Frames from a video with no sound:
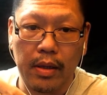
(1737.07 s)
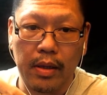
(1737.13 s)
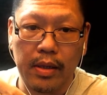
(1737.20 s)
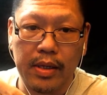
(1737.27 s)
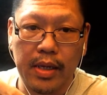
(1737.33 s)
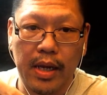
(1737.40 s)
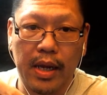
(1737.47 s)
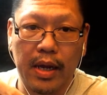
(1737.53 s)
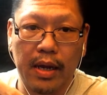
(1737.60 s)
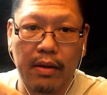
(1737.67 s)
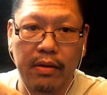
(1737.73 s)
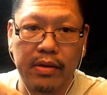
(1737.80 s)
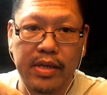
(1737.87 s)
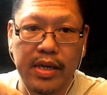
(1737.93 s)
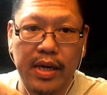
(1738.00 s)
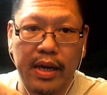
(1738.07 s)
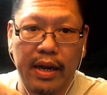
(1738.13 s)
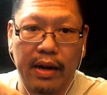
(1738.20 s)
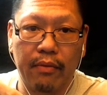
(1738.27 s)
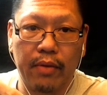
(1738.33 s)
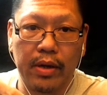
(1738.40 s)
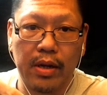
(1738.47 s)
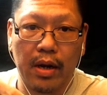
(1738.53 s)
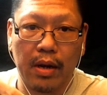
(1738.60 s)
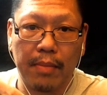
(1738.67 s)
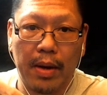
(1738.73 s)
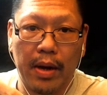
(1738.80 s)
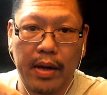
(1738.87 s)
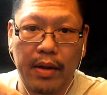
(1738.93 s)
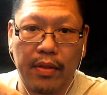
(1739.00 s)
Let's see. Anyone talking
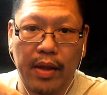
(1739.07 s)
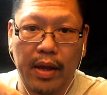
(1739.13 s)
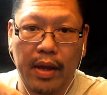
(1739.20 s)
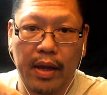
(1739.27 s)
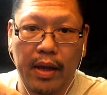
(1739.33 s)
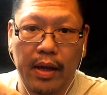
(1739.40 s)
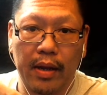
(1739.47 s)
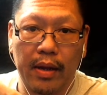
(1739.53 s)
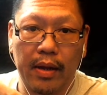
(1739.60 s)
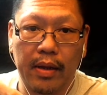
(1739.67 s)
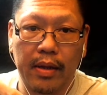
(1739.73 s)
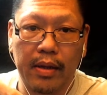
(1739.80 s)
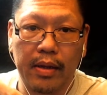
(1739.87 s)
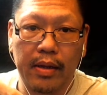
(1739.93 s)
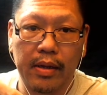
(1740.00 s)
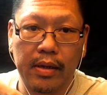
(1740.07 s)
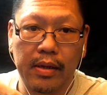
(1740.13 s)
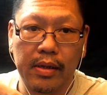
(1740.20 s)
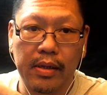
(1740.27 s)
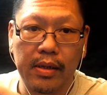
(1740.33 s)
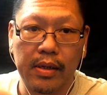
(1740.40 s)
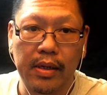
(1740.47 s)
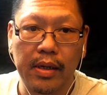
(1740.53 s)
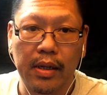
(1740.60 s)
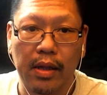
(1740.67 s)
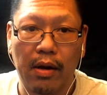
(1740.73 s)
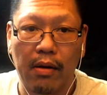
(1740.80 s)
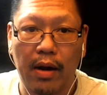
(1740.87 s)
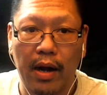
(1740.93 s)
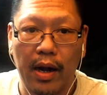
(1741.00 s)
about anything?
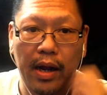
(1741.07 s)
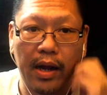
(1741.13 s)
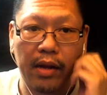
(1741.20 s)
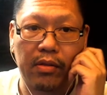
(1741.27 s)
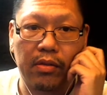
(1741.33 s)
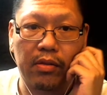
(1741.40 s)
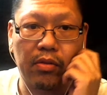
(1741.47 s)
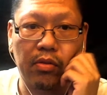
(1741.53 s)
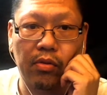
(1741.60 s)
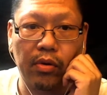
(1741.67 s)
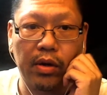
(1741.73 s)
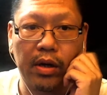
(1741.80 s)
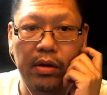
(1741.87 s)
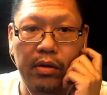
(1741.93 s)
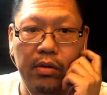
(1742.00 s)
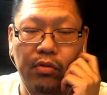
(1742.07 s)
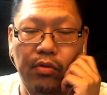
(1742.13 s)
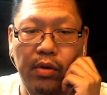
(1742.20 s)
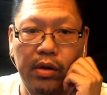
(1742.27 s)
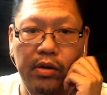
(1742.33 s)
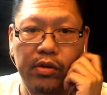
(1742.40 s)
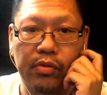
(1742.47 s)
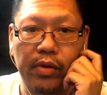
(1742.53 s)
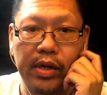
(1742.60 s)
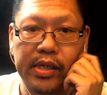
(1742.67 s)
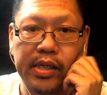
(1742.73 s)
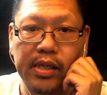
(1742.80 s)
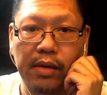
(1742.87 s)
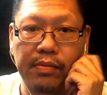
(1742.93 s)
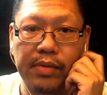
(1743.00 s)
Sarah, I got 320
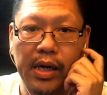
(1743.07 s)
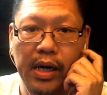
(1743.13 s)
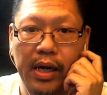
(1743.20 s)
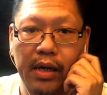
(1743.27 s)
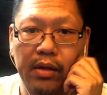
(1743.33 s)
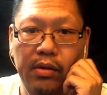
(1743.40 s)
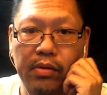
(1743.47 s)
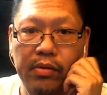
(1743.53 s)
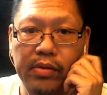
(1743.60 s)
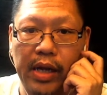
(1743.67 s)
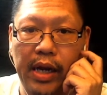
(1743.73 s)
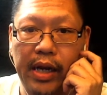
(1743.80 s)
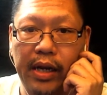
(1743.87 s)
subs and I got 280